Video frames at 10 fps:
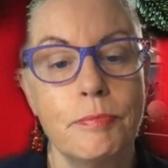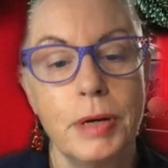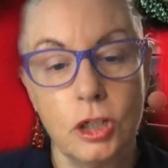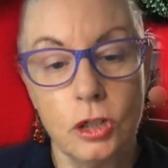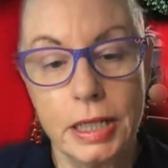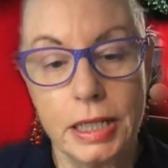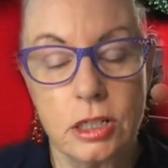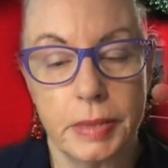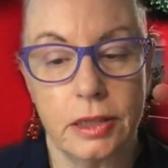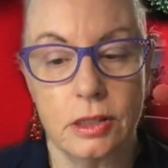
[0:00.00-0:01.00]
But you need to
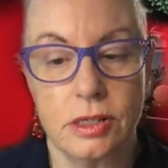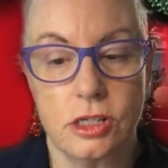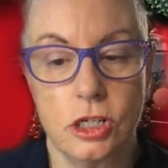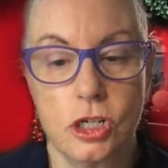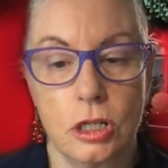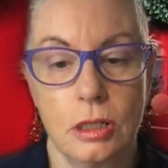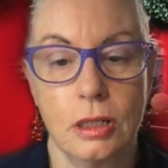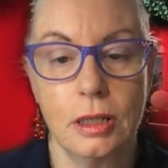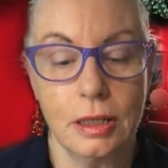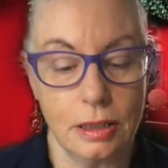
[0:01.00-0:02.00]
make the decision.
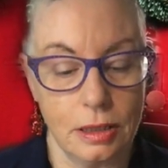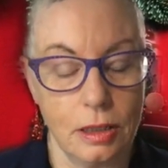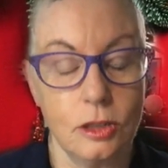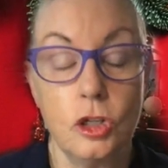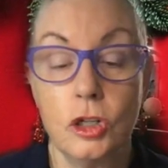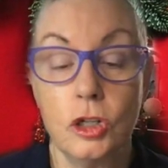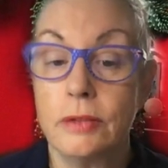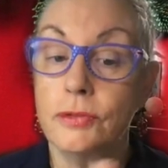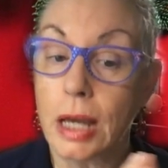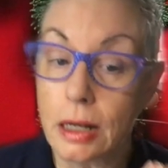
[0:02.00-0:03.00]
You need
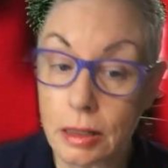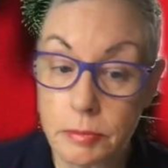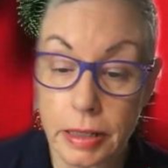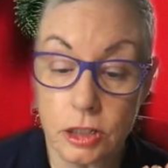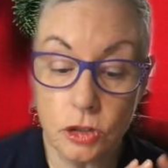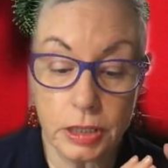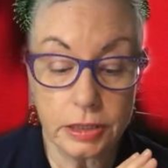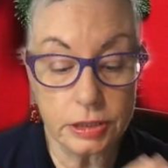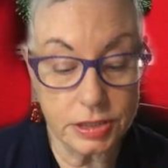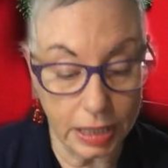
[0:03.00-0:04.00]

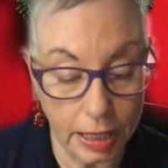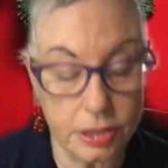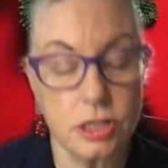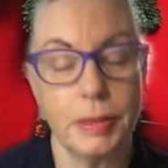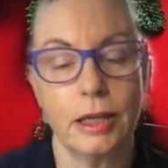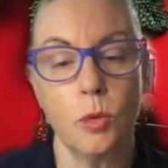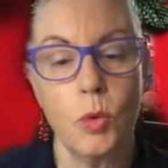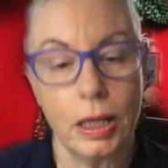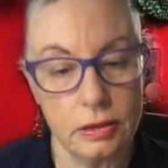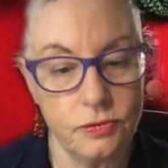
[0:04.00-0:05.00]
the data to make a
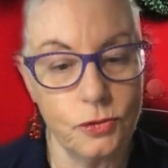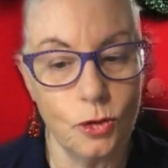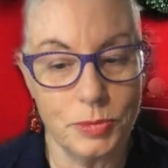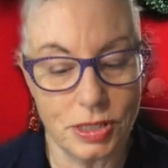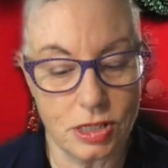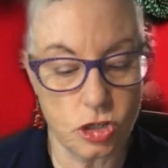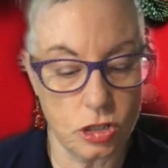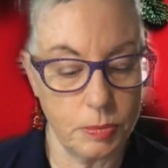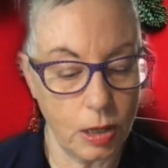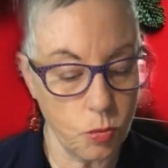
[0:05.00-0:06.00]
well-informed decision
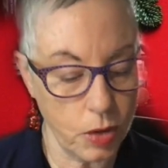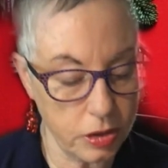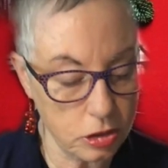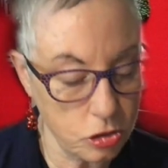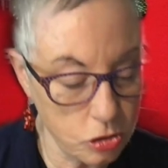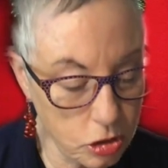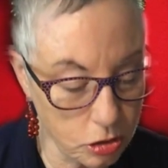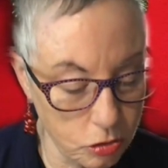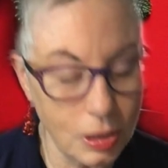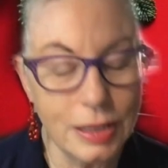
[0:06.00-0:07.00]
about whether do
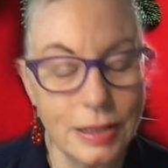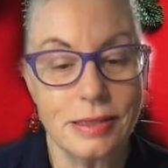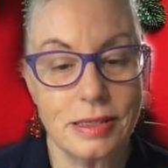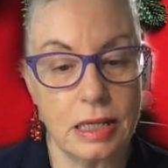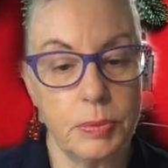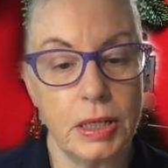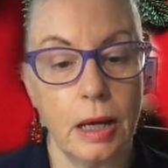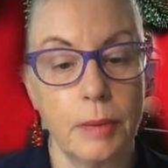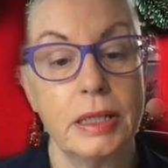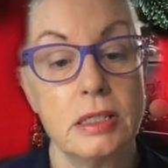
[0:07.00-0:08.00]
you step it
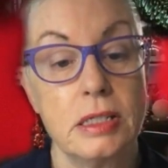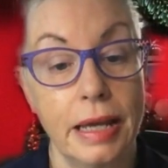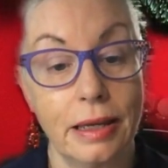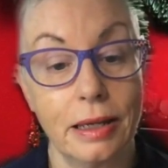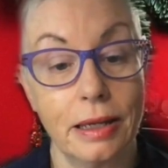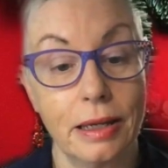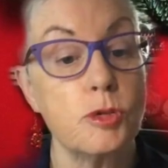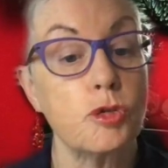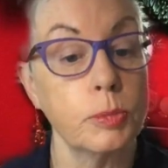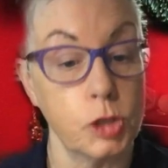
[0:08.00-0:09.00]
up and take a
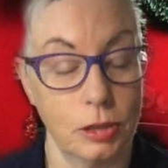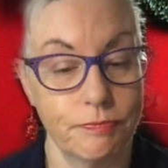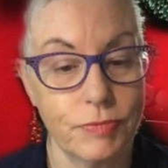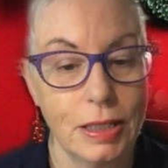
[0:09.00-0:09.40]
subscription.